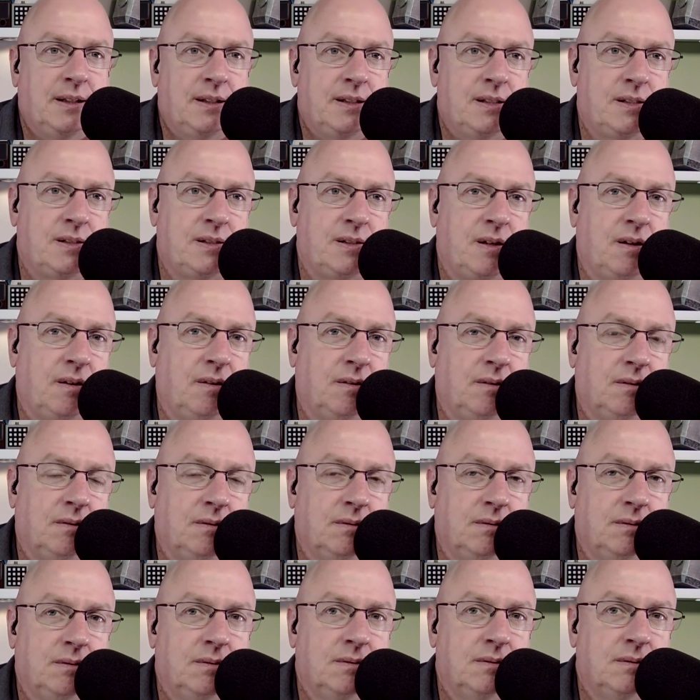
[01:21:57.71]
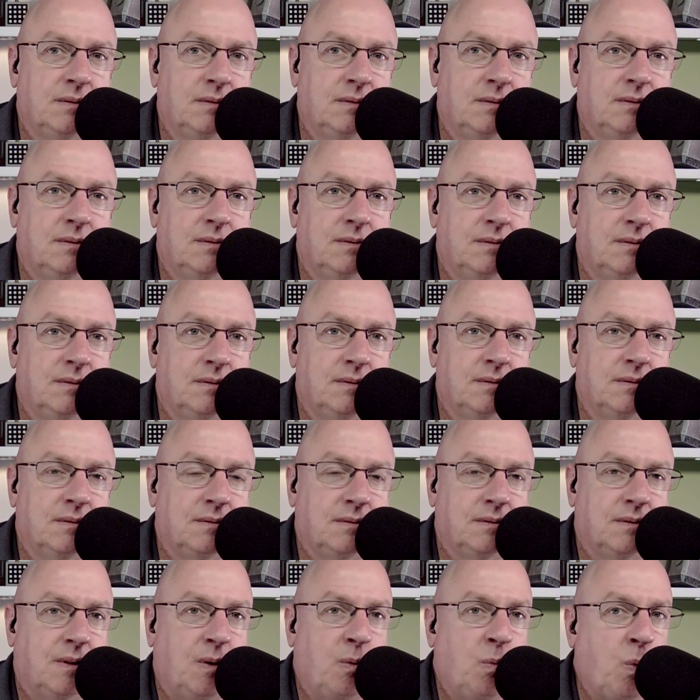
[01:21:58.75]
So,
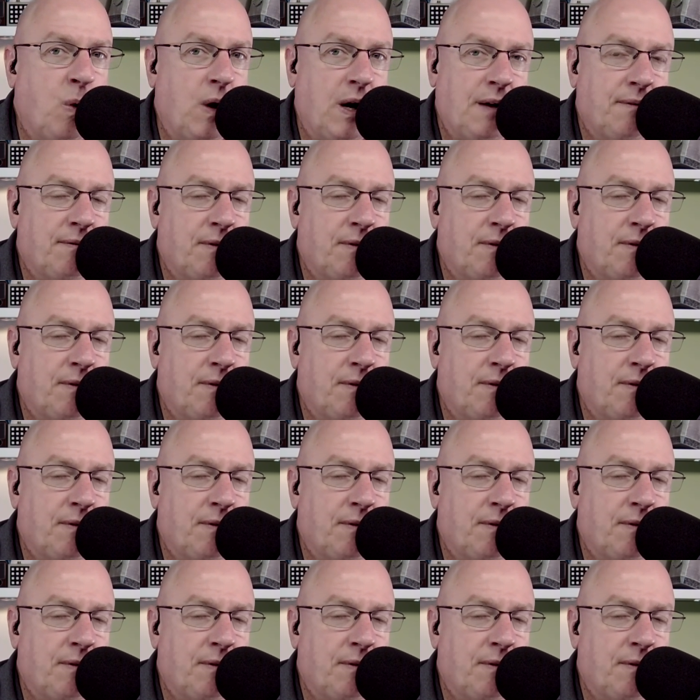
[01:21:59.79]
or whatever